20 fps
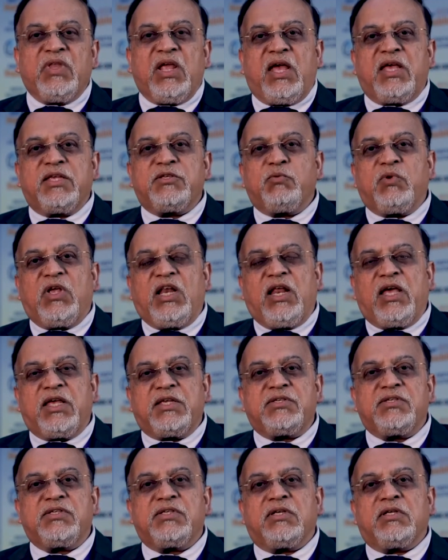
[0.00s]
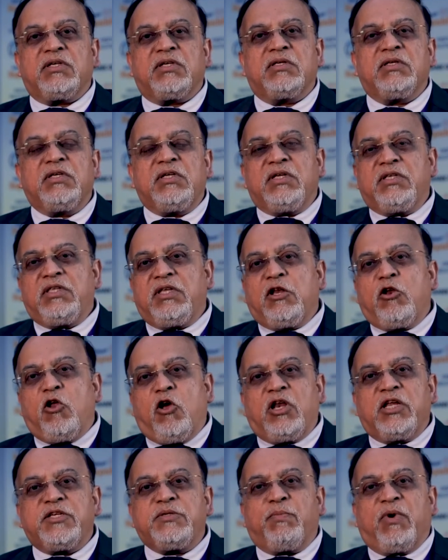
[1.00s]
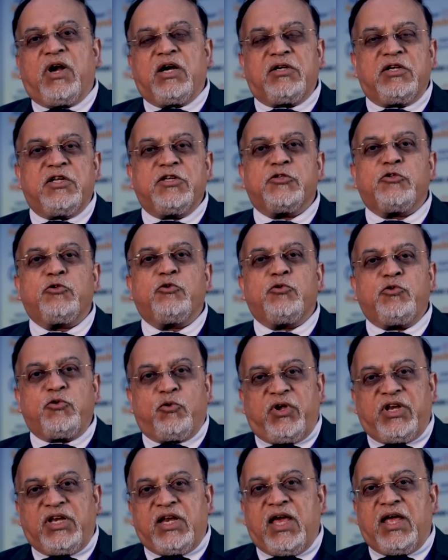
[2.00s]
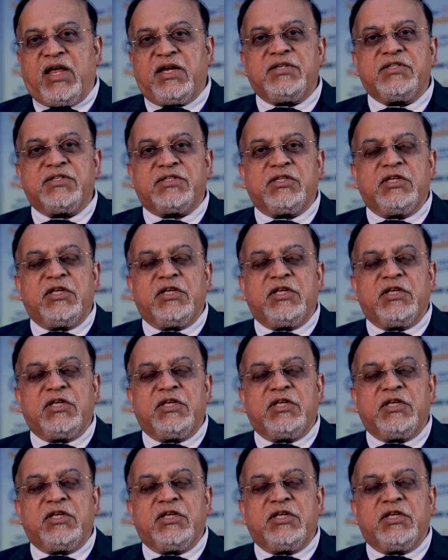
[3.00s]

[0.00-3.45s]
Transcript: as well as the knowledge partners to join hands,